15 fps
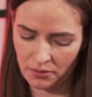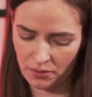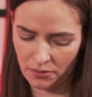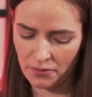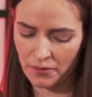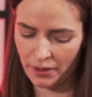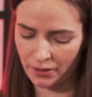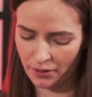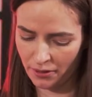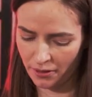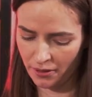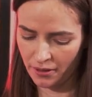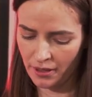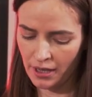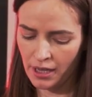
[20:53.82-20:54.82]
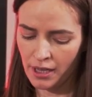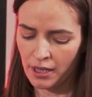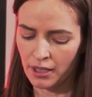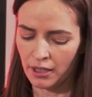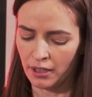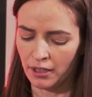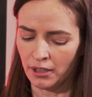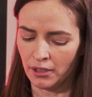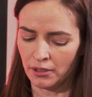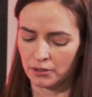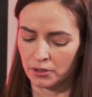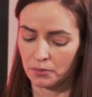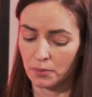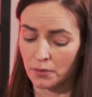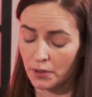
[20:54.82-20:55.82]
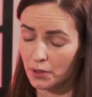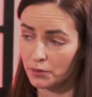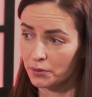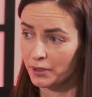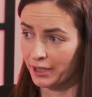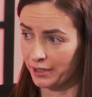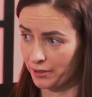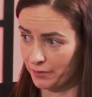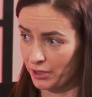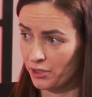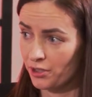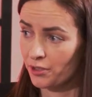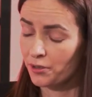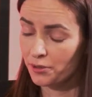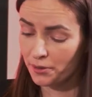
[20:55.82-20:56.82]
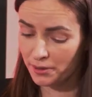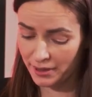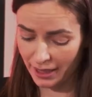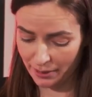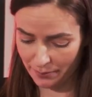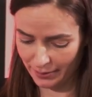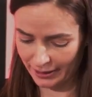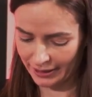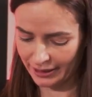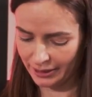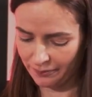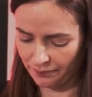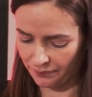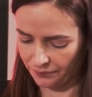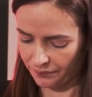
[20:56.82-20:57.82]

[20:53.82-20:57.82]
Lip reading: No, thank you. So moving on to the next question, sustainability.